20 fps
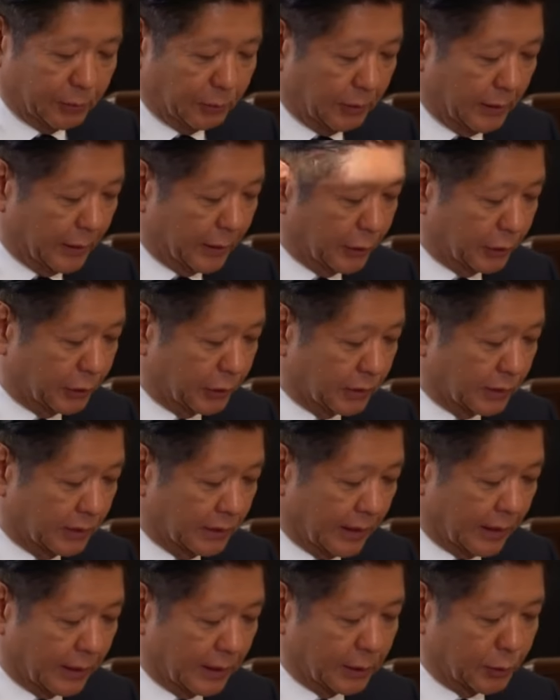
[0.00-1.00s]
relation
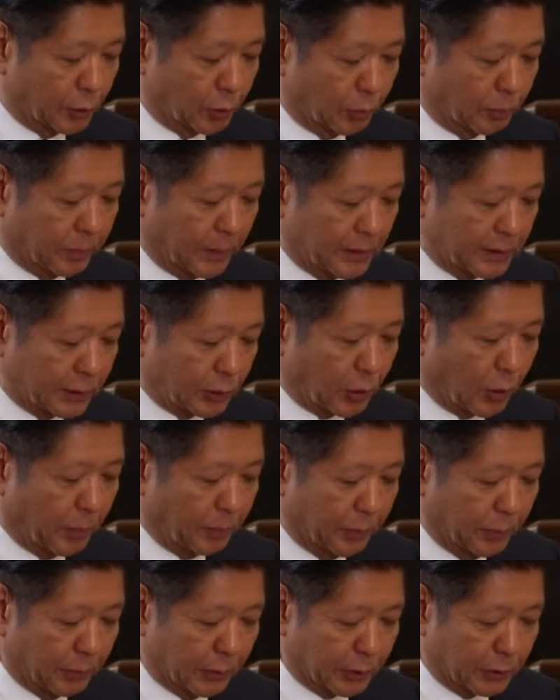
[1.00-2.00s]
and robust
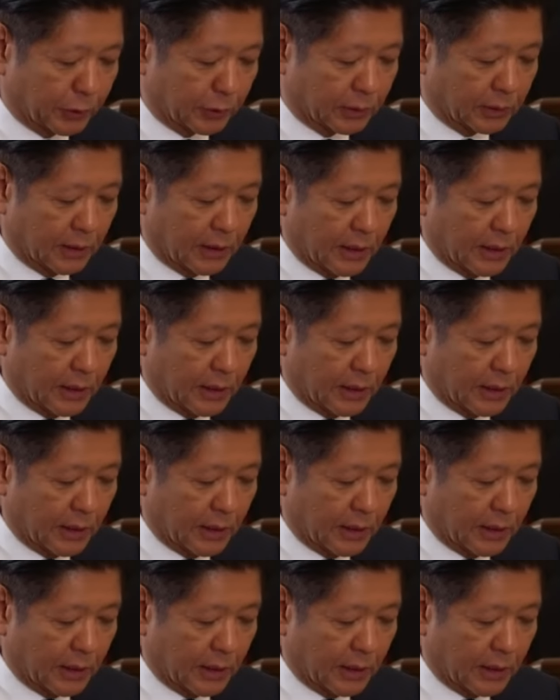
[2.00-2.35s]
cooperation